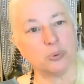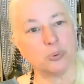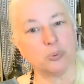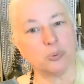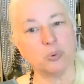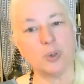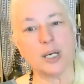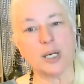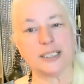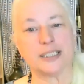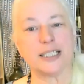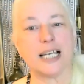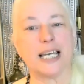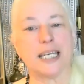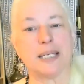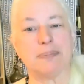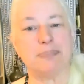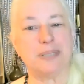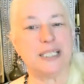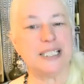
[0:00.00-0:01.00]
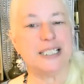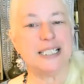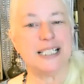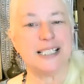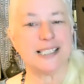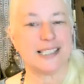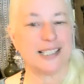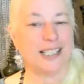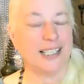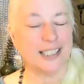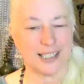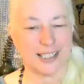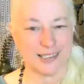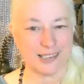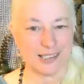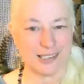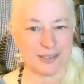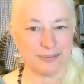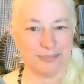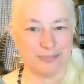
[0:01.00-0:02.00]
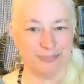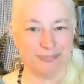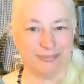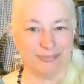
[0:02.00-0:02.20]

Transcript: what diabetes is,